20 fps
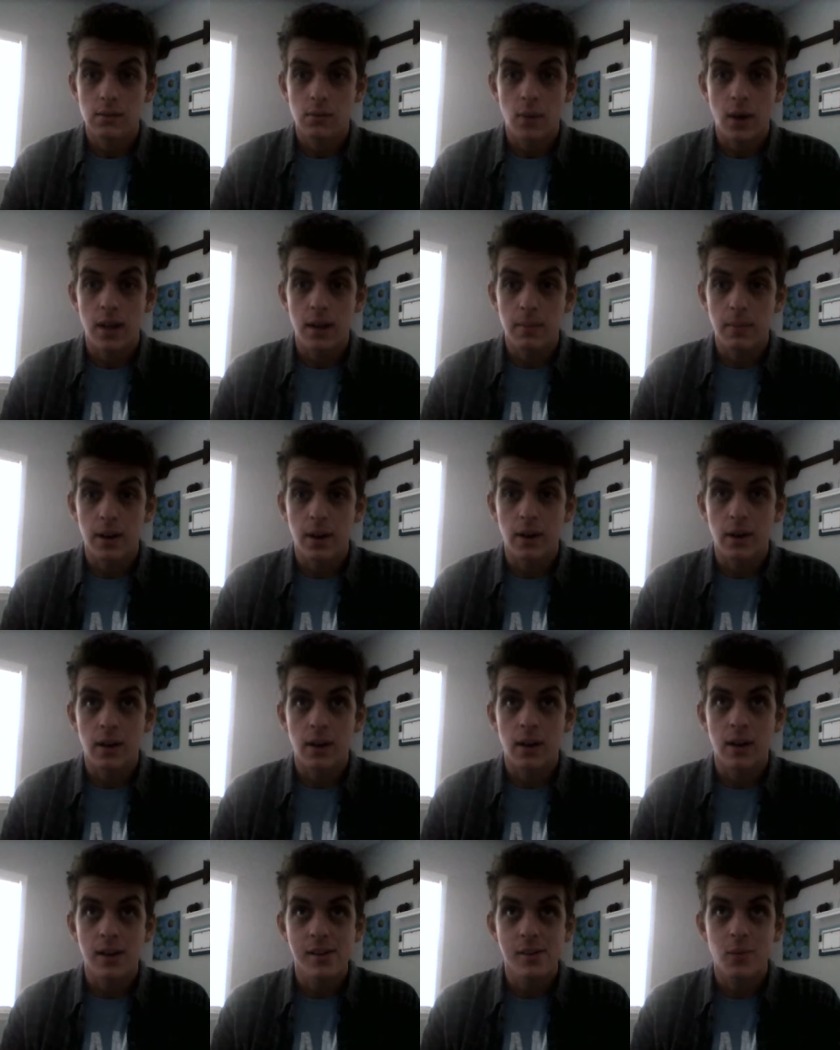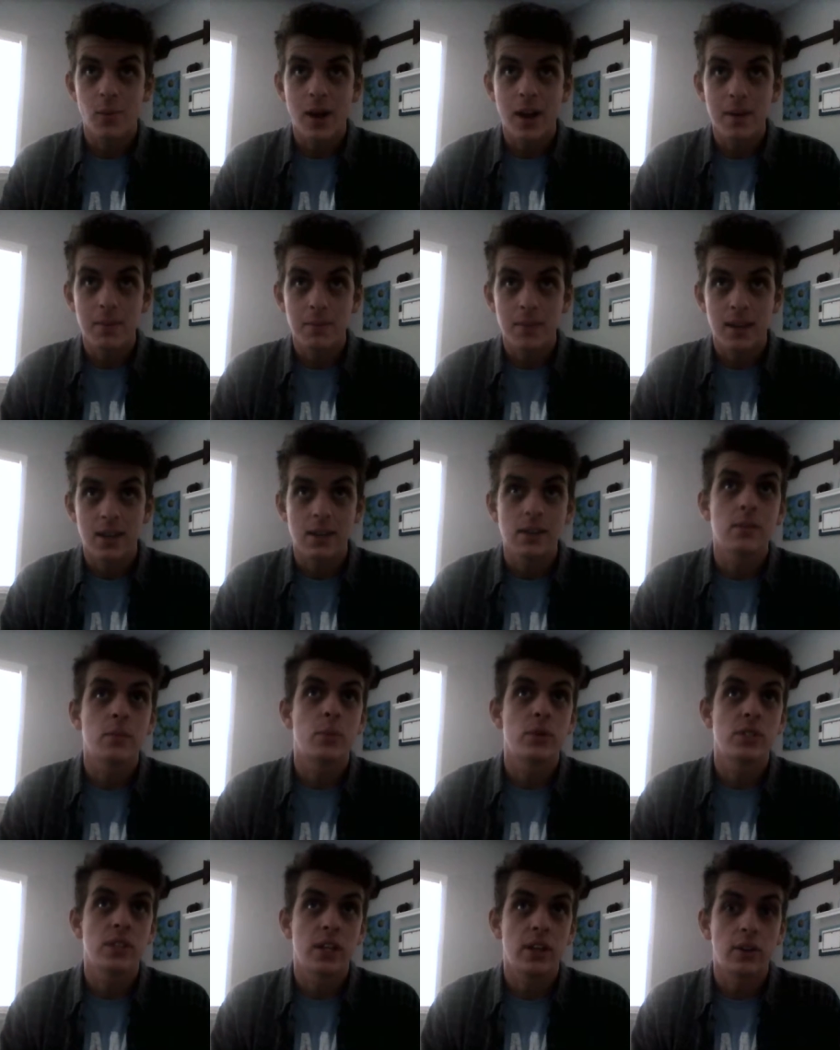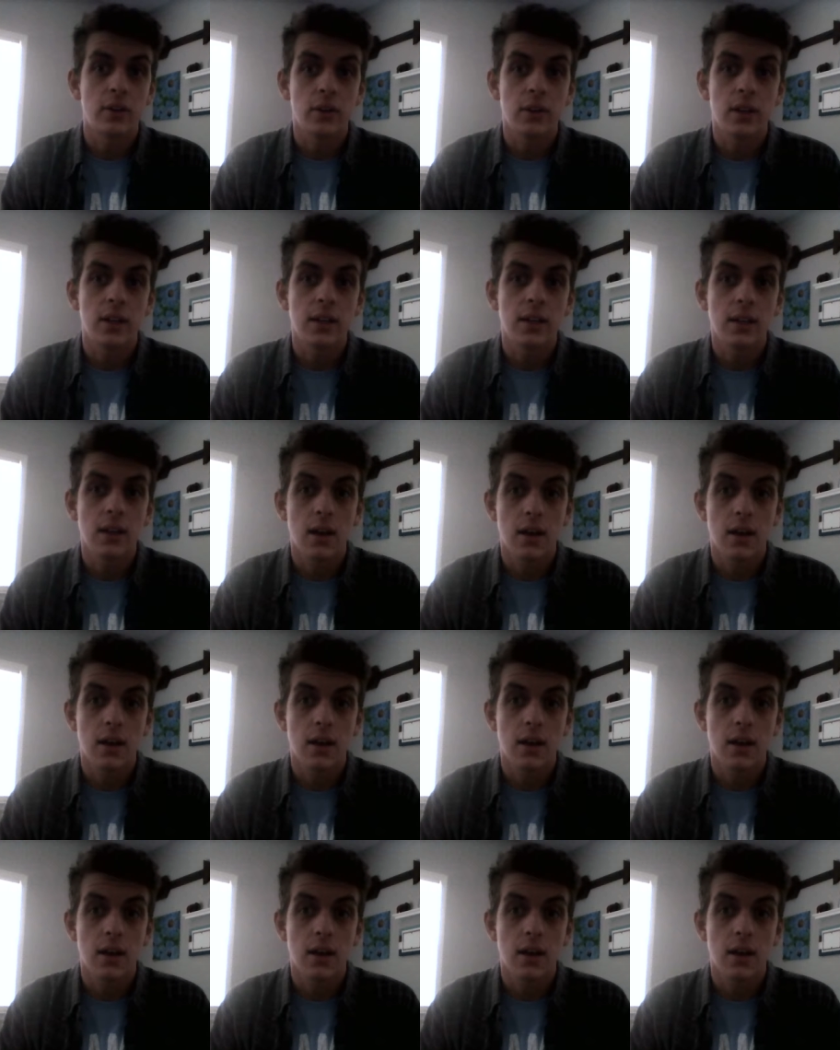white America, white men particularly.